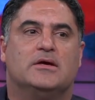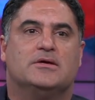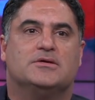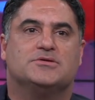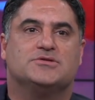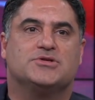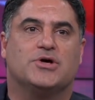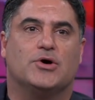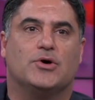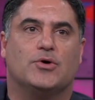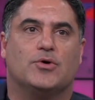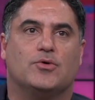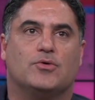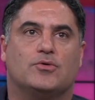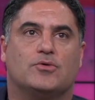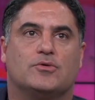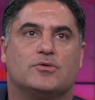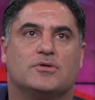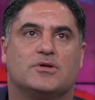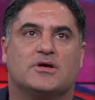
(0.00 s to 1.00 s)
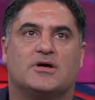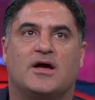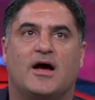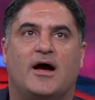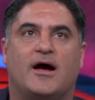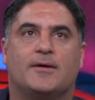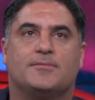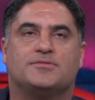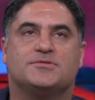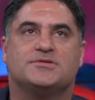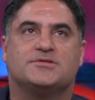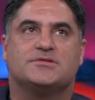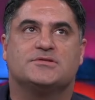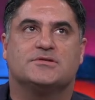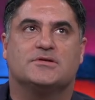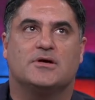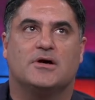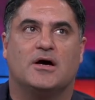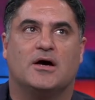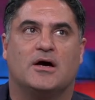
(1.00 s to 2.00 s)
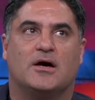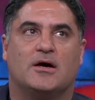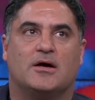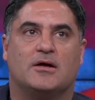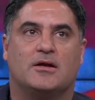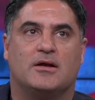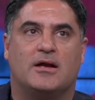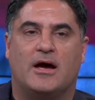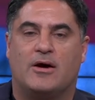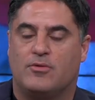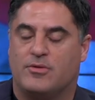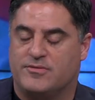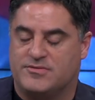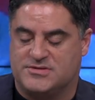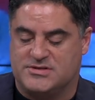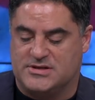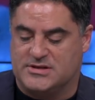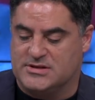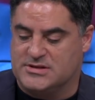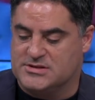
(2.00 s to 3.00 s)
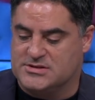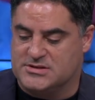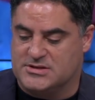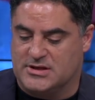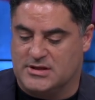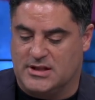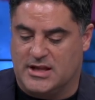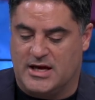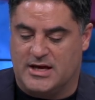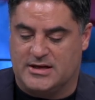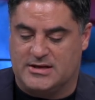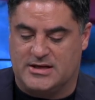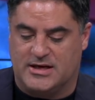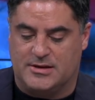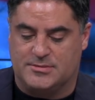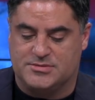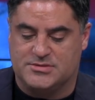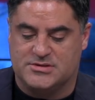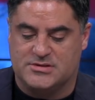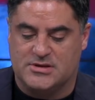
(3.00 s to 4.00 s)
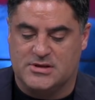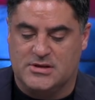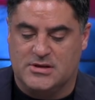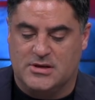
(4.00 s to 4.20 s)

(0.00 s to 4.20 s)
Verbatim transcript: So the cops, uh, now we've seen this in a lot of tapes,